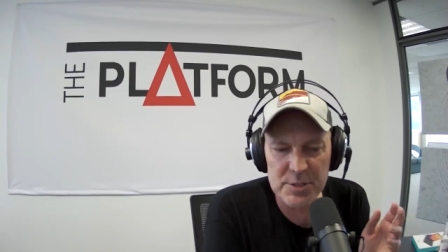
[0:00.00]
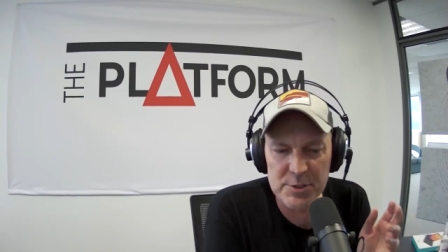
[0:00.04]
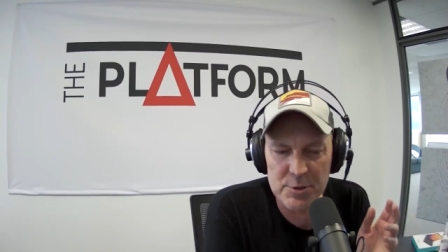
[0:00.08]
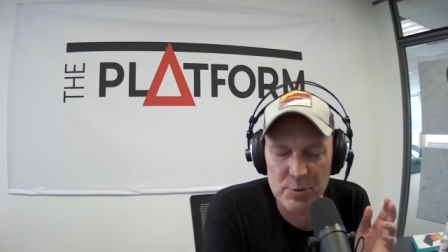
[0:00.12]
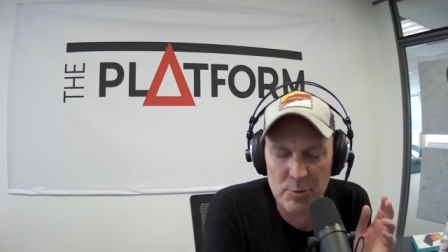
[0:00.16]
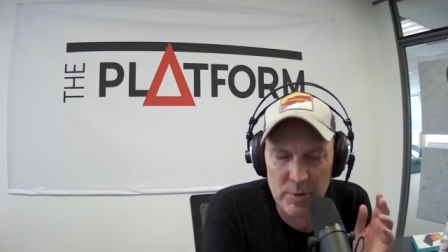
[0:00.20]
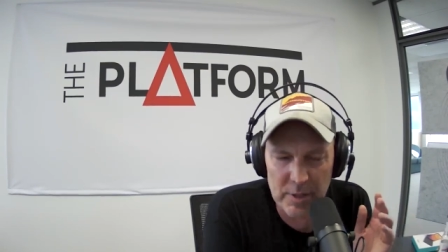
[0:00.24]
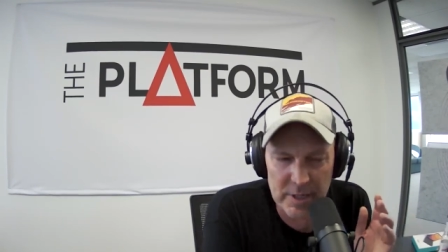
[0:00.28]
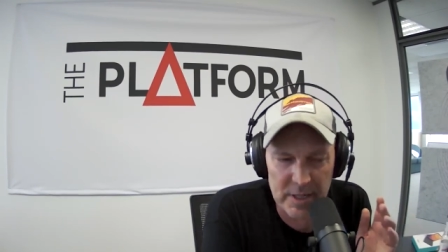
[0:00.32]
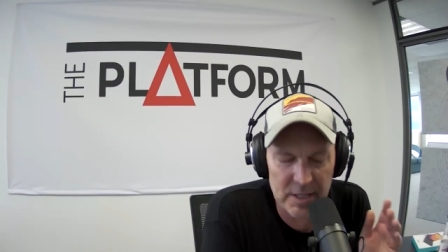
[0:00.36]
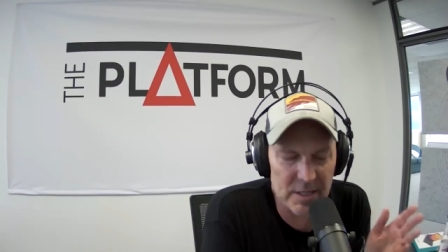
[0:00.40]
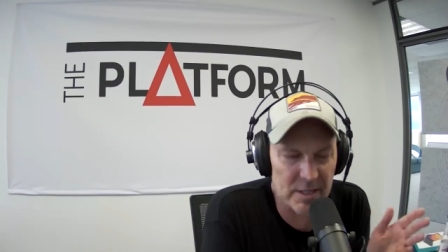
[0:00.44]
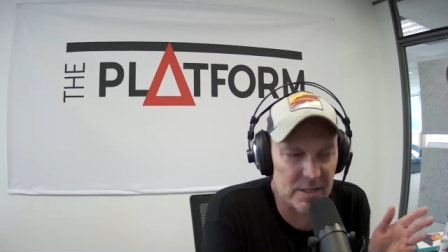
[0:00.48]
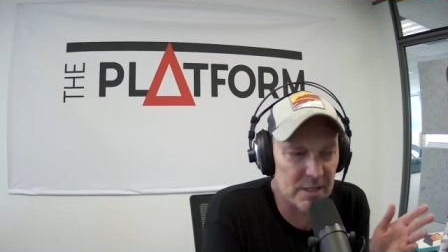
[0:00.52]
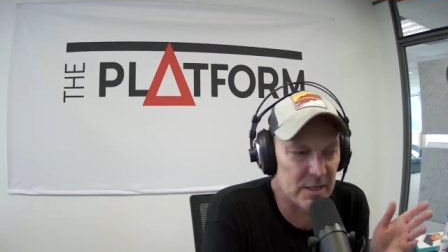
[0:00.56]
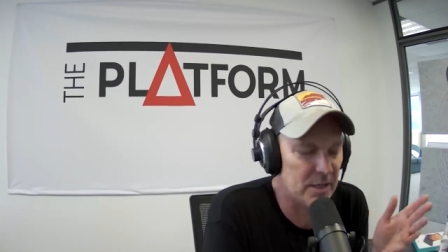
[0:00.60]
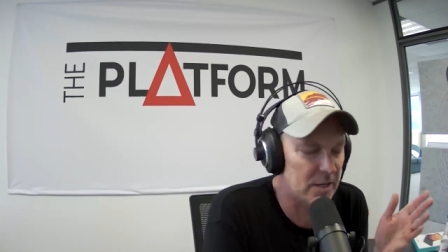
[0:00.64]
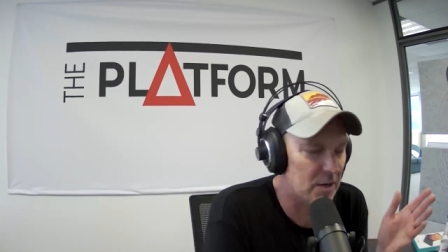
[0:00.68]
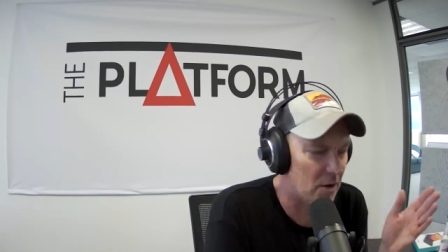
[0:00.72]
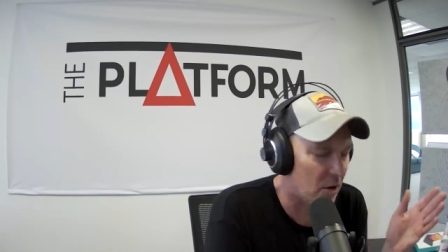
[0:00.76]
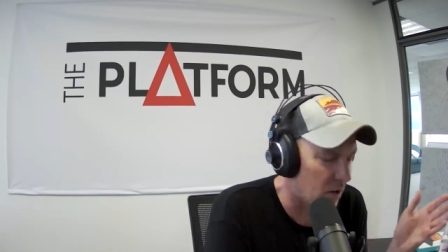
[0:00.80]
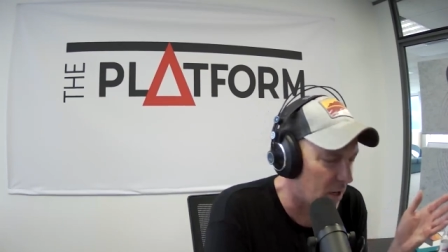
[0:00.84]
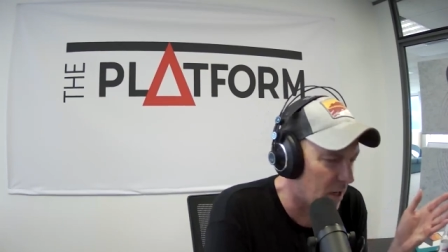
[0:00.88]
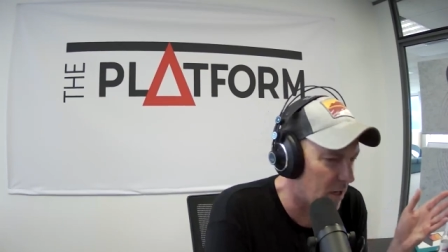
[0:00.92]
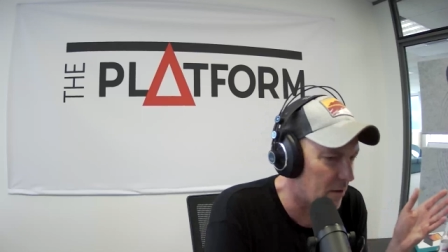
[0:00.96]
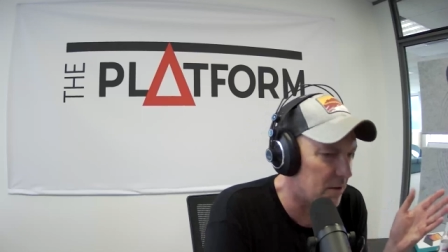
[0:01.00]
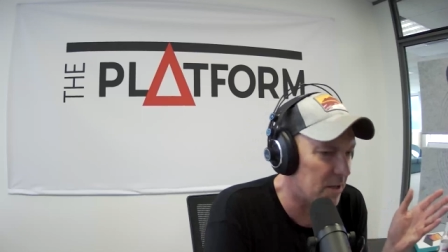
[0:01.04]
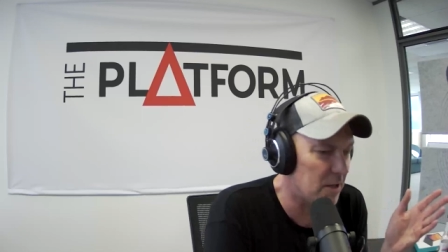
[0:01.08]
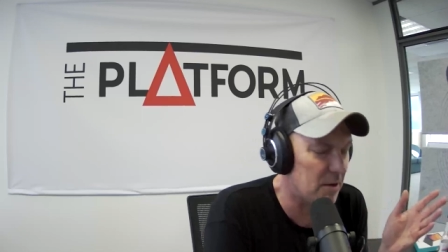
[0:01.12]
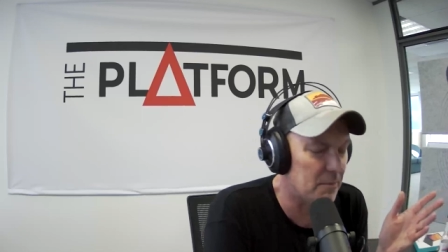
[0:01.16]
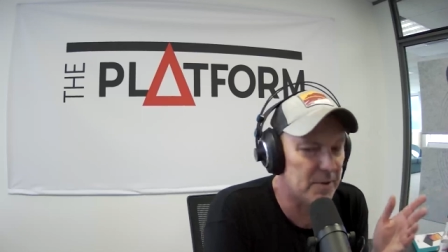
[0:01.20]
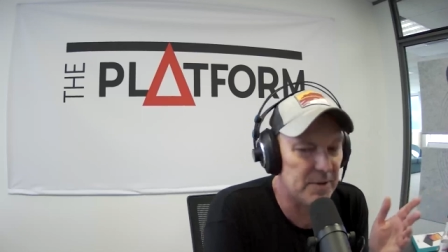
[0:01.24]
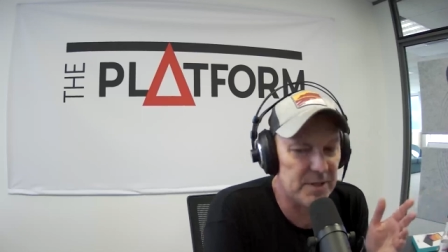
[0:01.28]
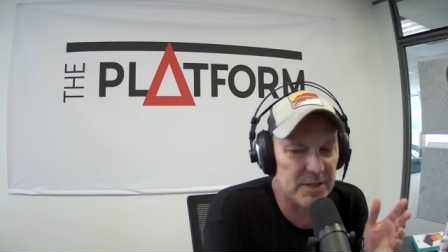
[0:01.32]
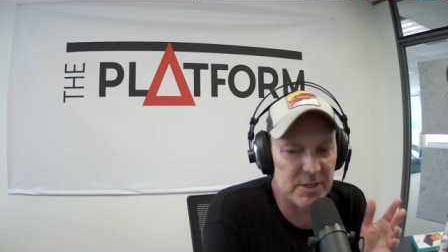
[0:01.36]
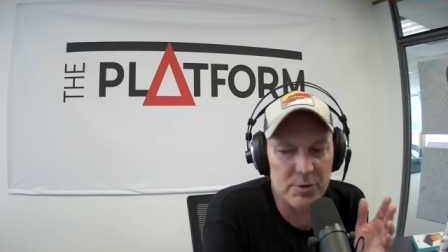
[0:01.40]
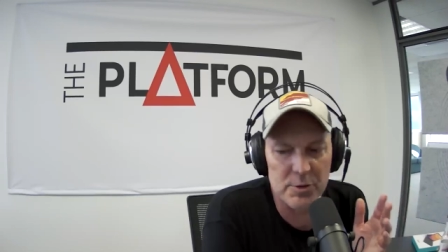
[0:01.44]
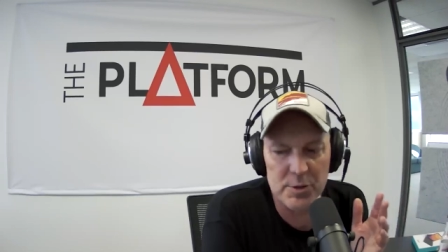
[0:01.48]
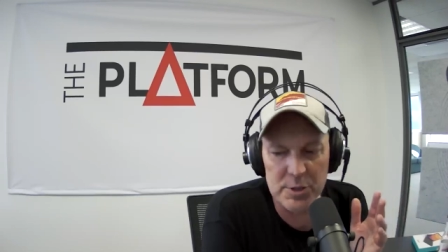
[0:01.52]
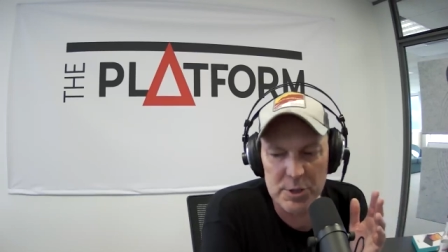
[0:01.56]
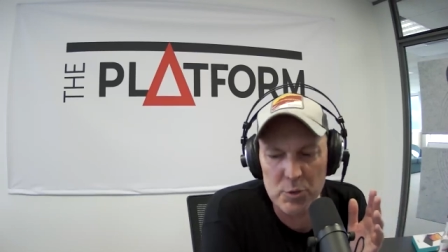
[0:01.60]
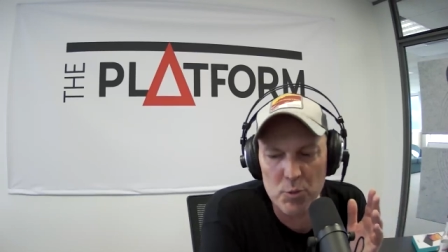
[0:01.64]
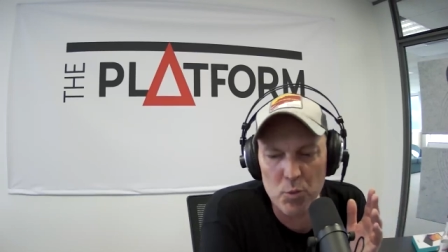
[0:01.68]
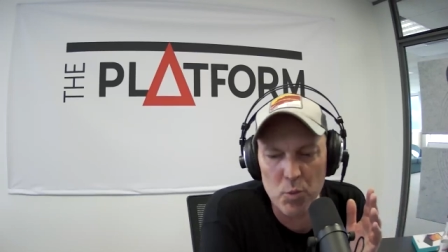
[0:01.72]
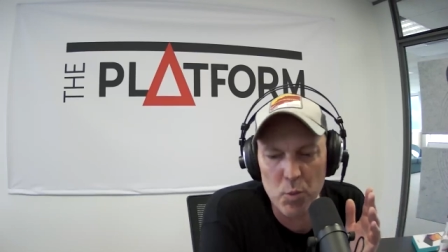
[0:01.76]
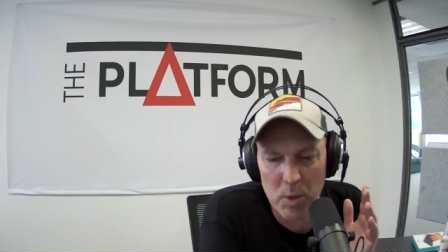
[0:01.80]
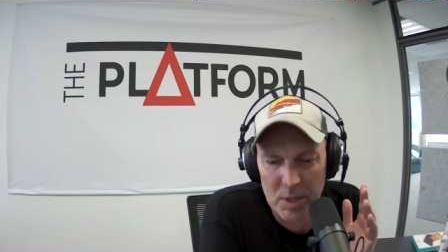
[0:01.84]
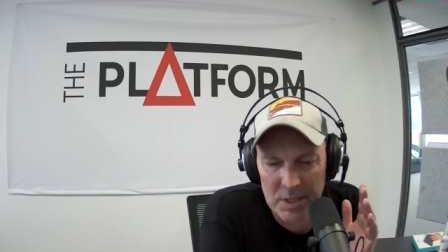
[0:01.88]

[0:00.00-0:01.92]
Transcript: We saw England and Ireland. I mean, you you